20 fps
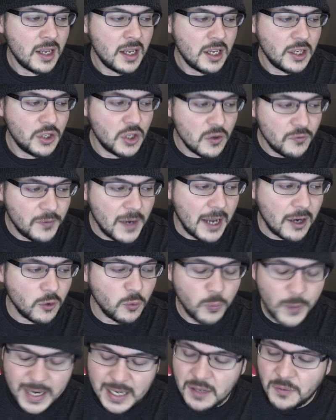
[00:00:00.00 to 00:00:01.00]
You've got to
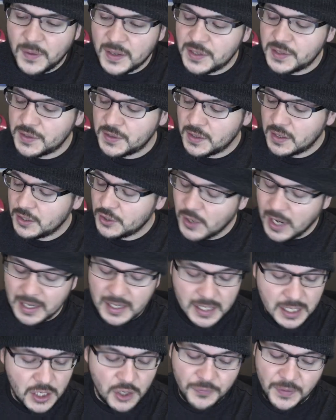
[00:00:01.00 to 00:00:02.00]
read this. You got to
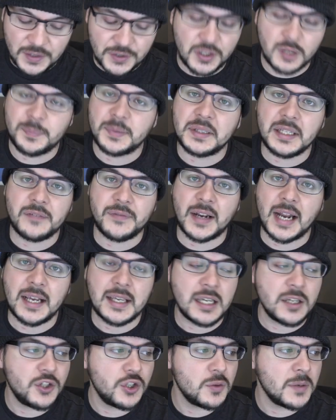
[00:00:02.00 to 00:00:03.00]
hear this to believe it. I
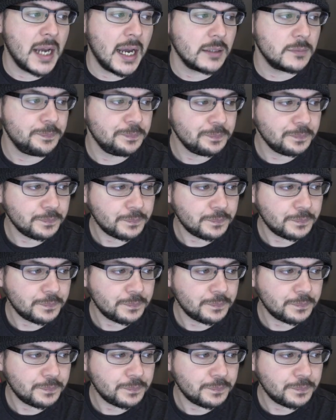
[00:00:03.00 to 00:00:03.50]
kid you not.